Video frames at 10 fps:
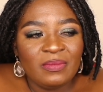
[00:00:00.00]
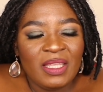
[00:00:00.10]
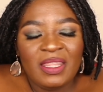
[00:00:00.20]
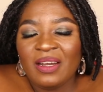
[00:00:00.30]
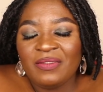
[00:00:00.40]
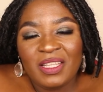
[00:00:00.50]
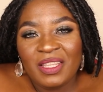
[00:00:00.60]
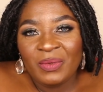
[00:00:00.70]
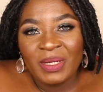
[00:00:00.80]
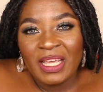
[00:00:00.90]
and then after
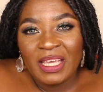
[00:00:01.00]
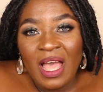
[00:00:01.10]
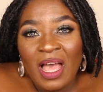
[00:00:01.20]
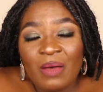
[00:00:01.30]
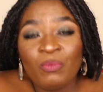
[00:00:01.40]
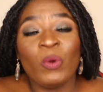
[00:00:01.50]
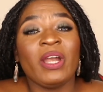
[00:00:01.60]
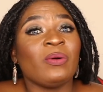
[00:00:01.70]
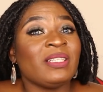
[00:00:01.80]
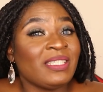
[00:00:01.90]
that, when
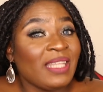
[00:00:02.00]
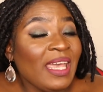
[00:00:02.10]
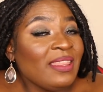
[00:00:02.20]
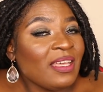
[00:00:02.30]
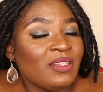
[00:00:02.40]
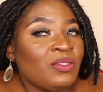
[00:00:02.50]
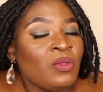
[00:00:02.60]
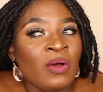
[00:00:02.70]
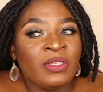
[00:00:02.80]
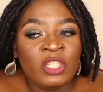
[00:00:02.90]
I was there in that
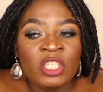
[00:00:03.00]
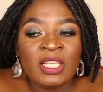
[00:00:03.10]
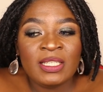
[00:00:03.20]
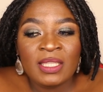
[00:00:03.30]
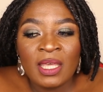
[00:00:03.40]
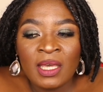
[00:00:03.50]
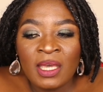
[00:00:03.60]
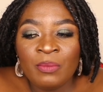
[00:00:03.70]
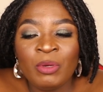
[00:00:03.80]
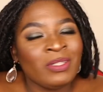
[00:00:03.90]
store, I was just
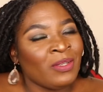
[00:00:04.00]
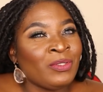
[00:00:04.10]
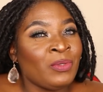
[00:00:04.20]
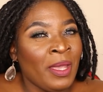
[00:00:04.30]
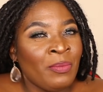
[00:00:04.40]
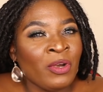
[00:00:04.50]
thinking, because I was so happy,